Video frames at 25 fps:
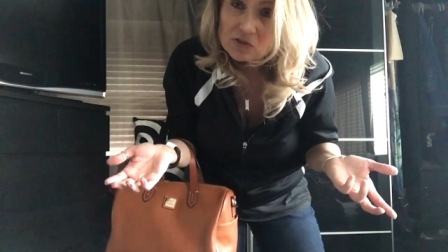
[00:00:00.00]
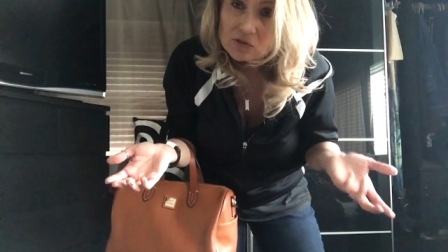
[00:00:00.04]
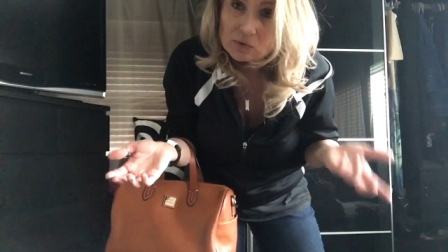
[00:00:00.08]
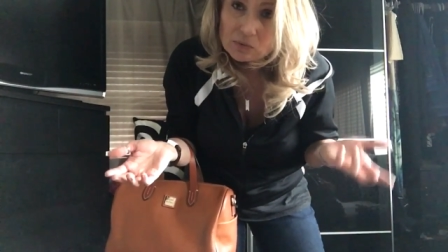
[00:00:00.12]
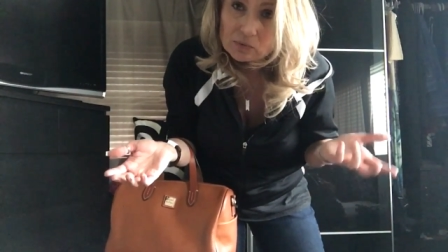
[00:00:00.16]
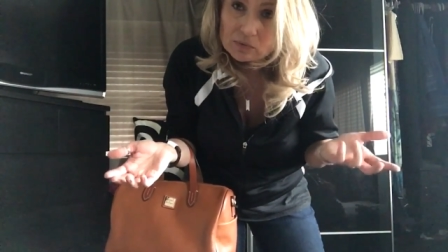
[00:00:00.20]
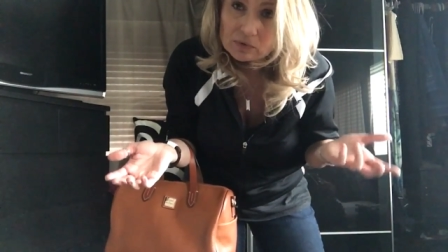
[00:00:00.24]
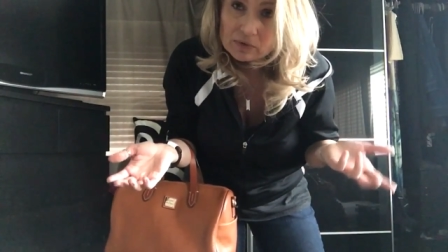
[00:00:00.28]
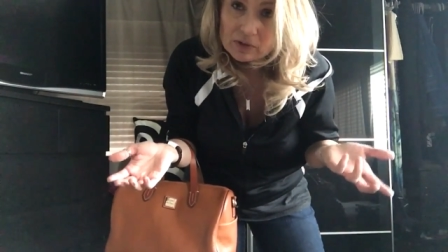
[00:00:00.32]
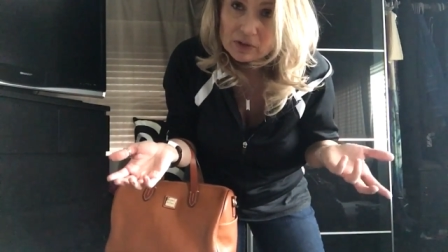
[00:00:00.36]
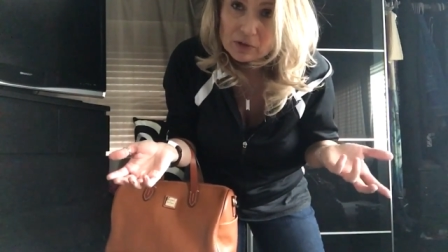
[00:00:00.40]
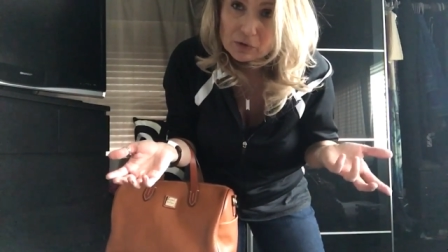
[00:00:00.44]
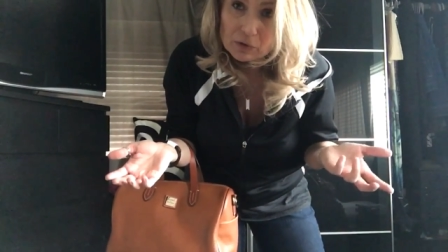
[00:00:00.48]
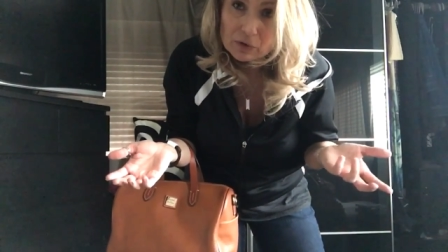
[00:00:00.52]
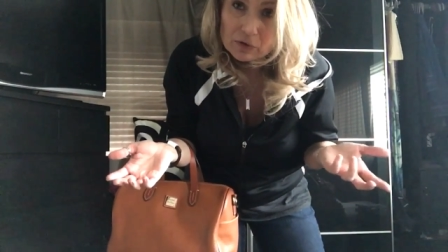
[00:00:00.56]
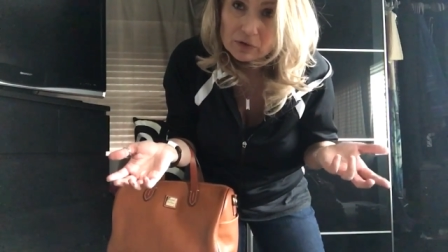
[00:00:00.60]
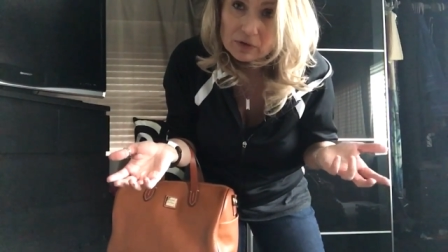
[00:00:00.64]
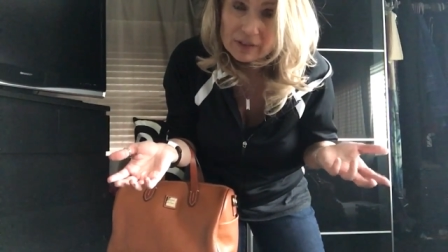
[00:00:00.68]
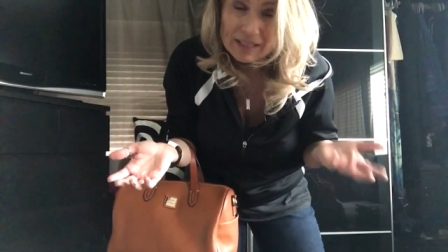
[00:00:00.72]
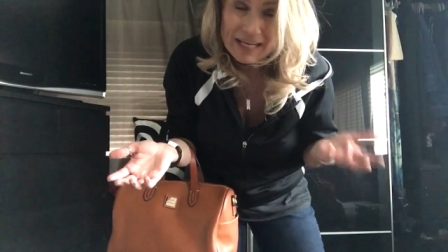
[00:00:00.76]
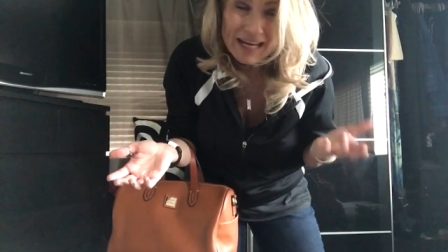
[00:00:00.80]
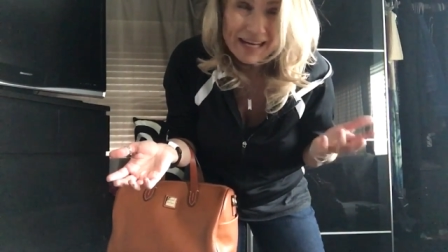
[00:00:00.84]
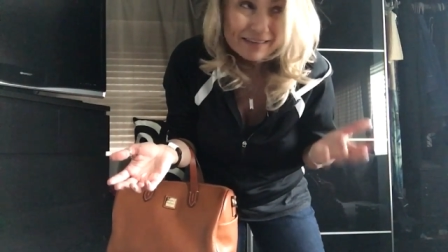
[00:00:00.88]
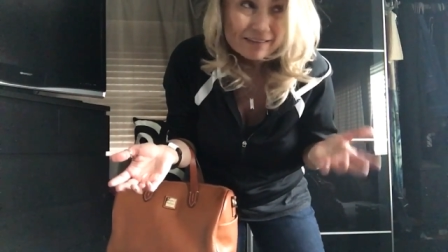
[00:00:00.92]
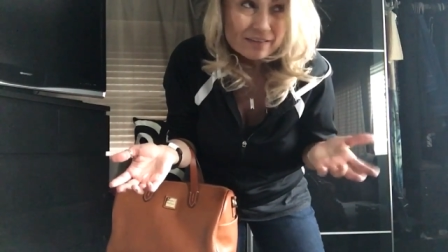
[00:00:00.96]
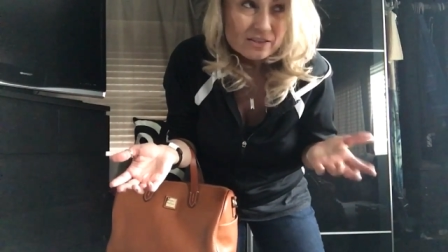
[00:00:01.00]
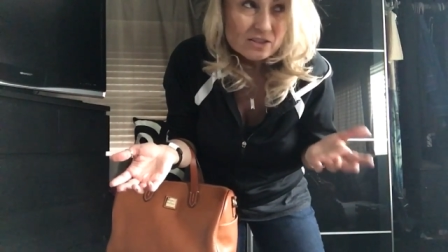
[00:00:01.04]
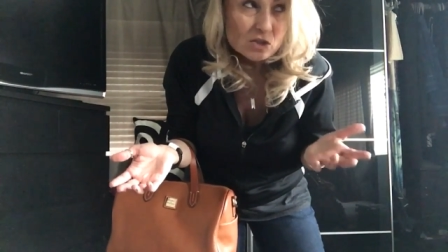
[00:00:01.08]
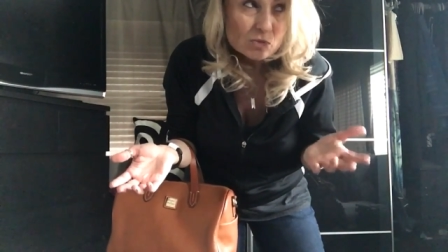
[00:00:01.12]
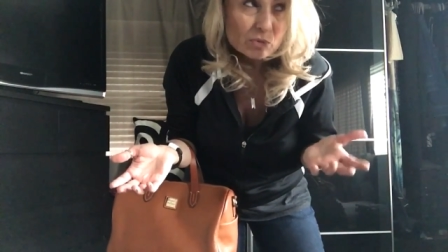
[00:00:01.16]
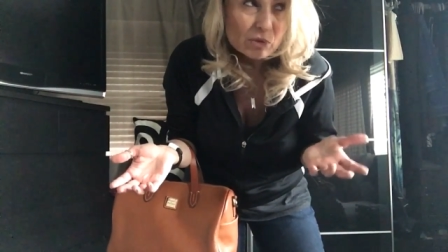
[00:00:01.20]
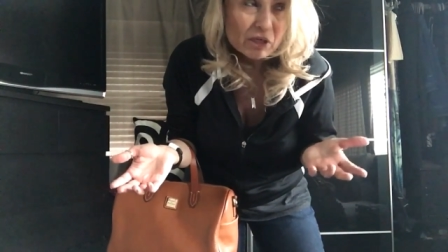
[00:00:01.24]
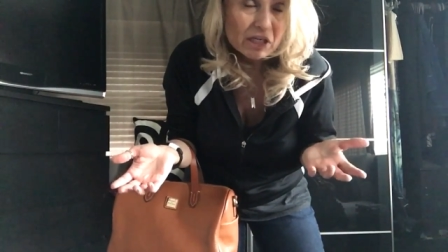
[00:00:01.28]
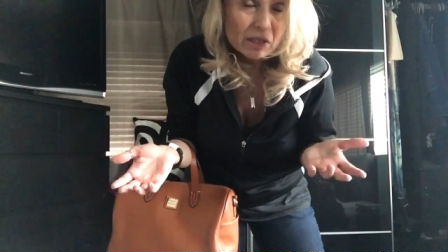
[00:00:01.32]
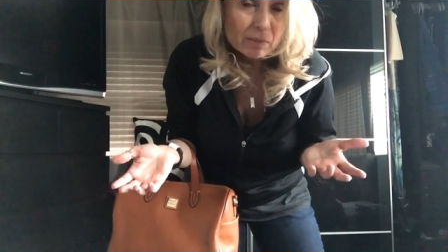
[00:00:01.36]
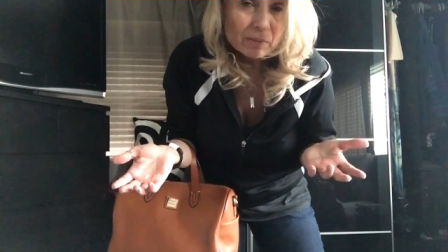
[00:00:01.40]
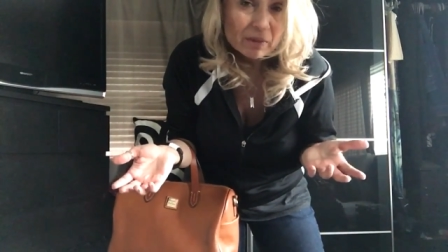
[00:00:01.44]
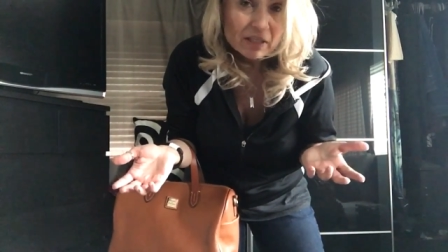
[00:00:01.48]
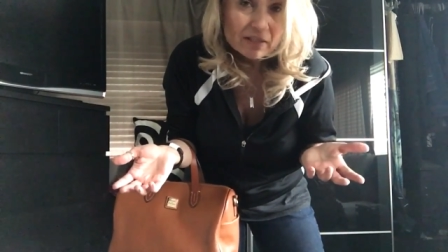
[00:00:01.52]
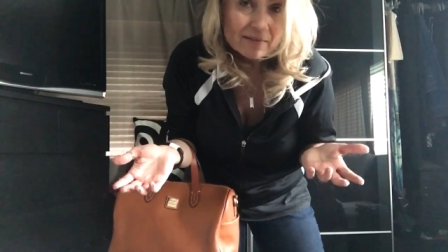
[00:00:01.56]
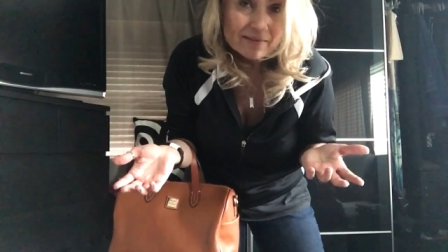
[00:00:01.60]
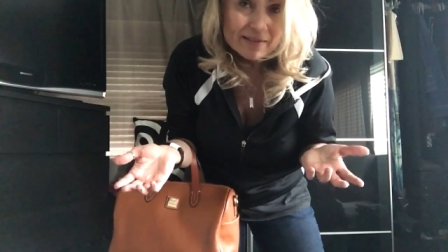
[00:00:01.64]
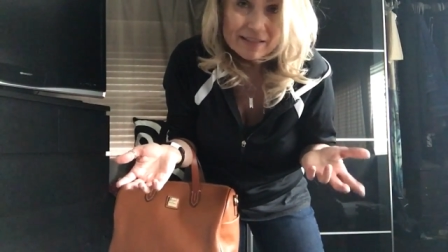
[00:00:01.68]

They're, they're not the Speedy Bees.